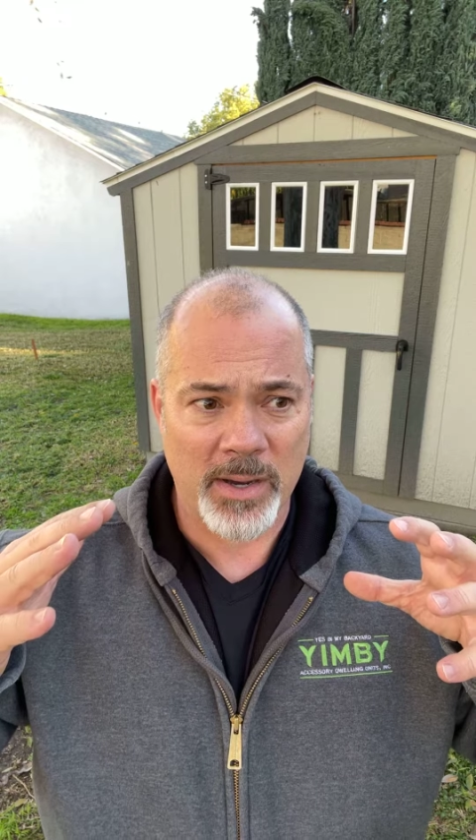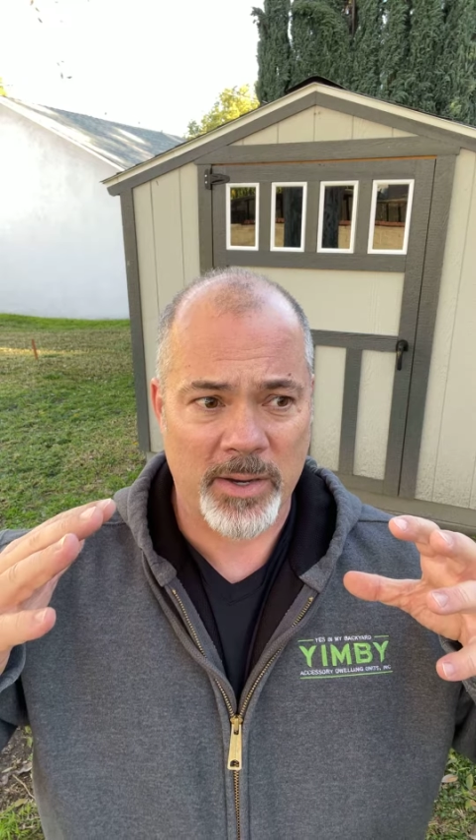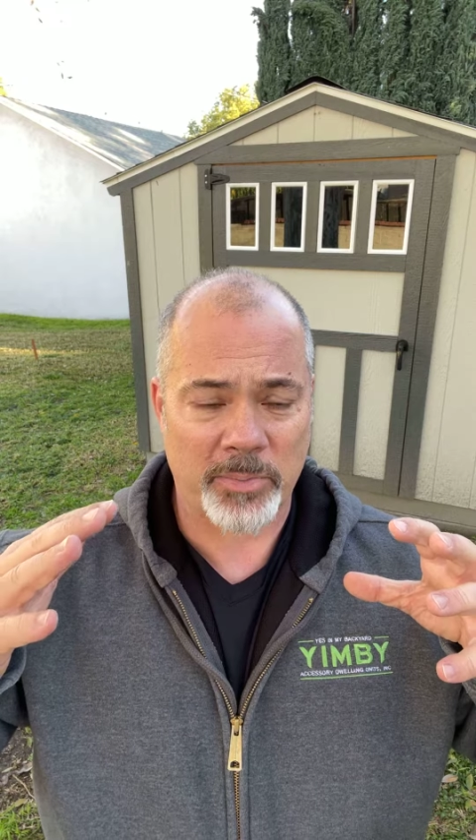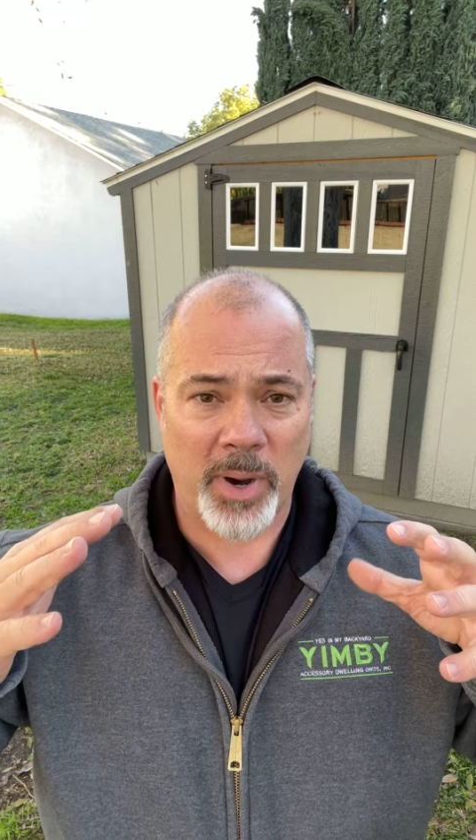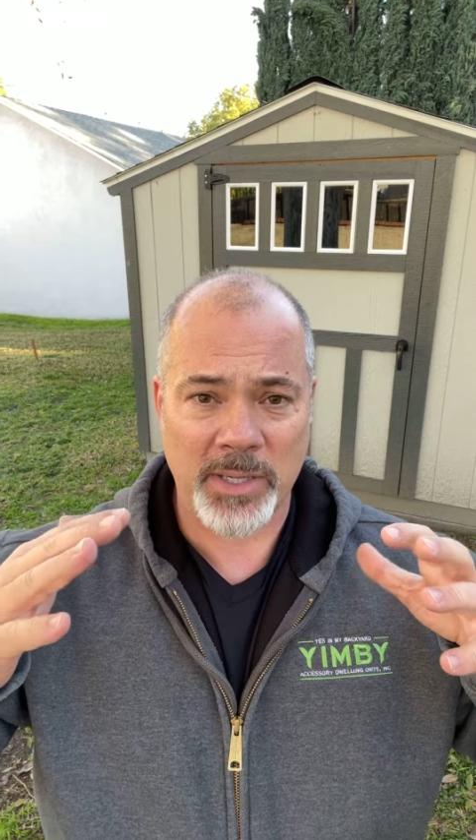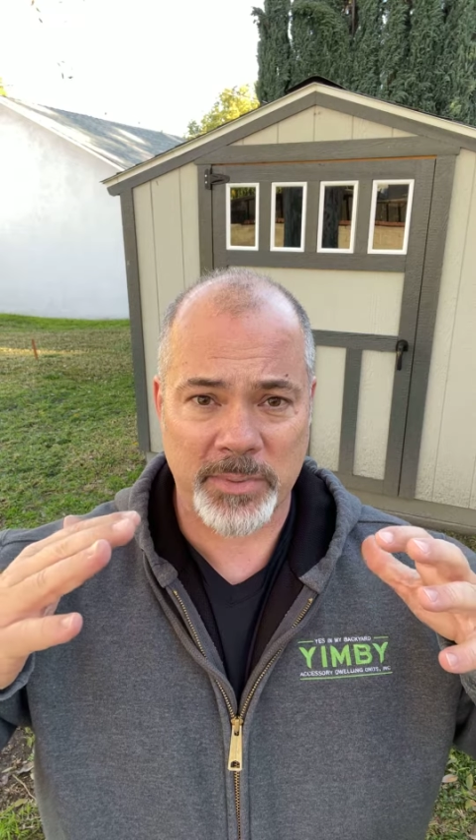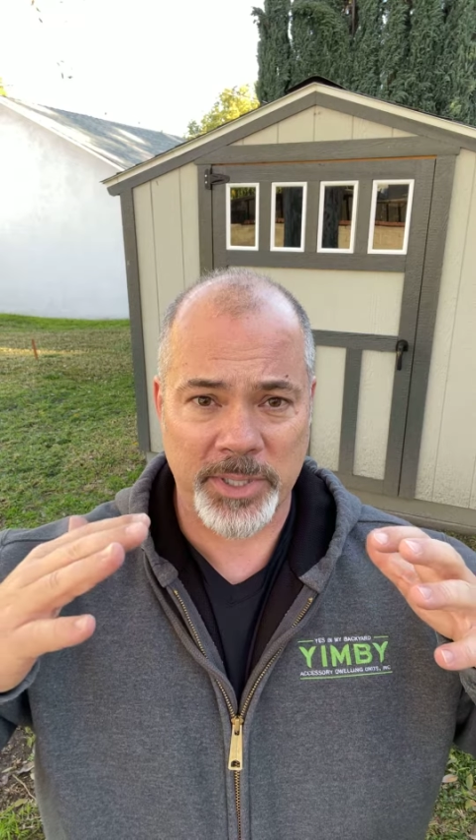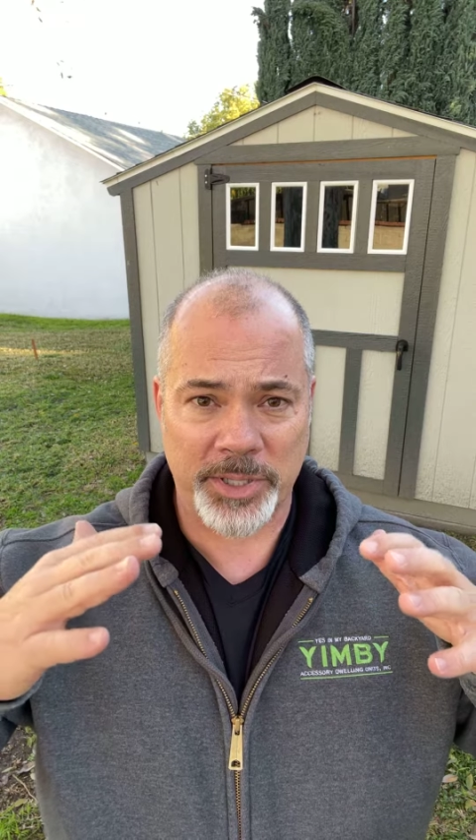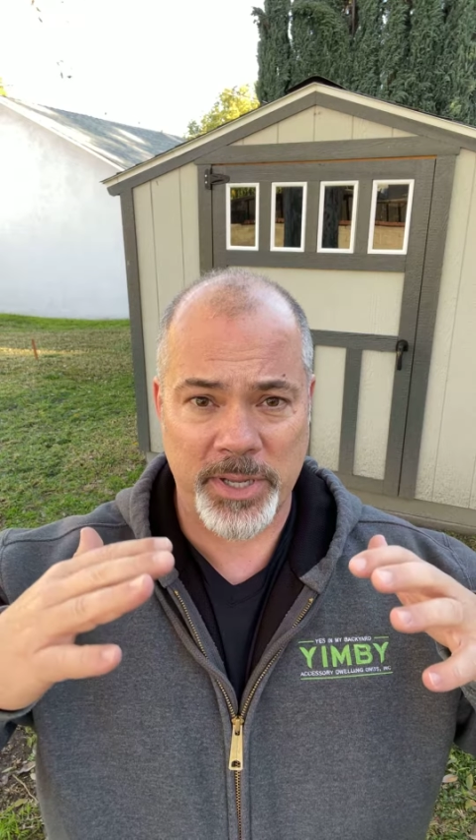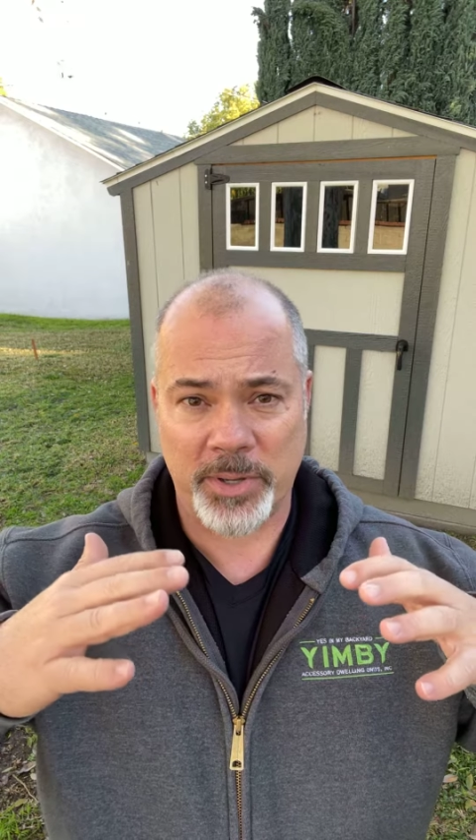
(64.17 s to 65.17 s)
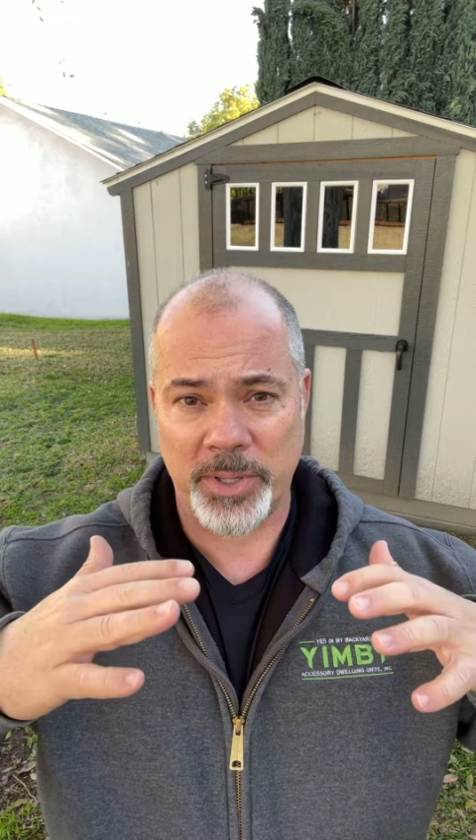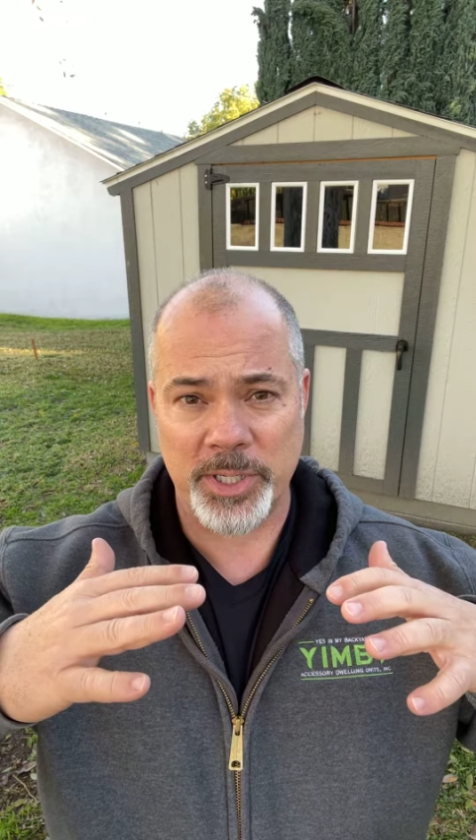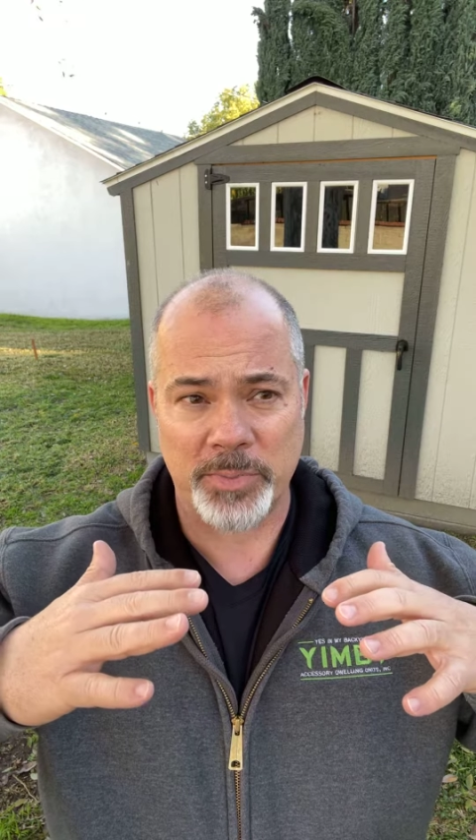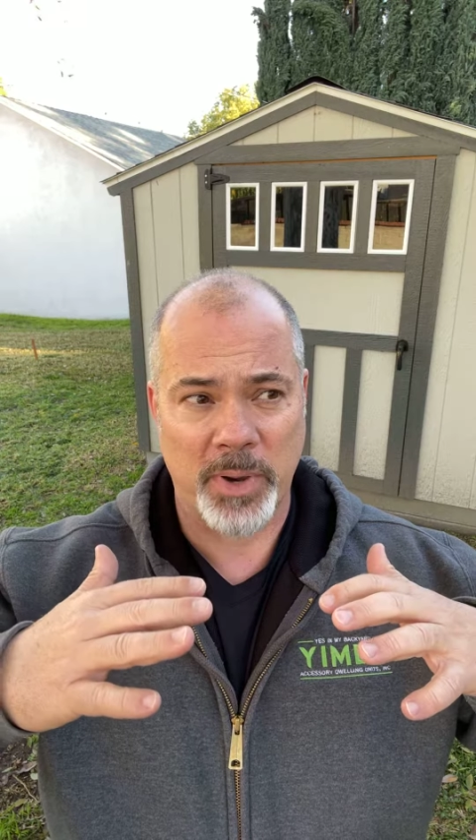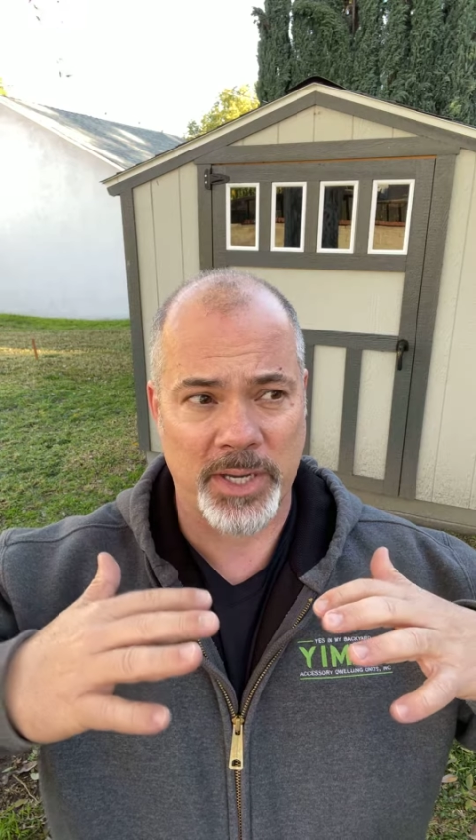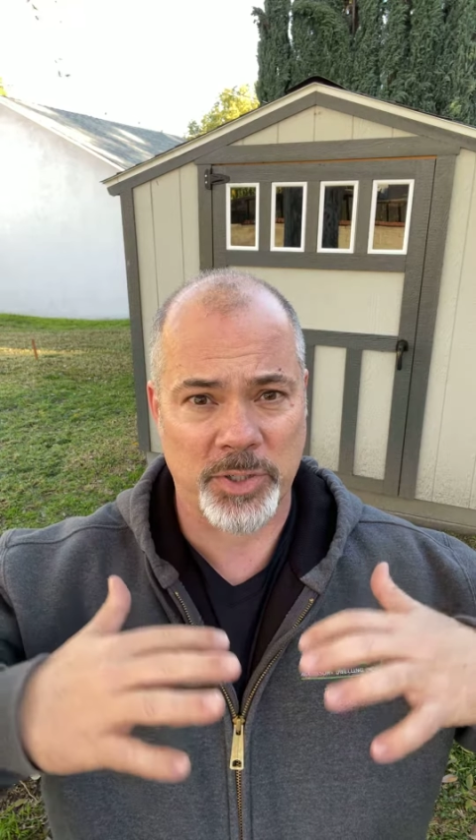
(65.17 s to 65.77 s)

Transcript: could possibly decrease by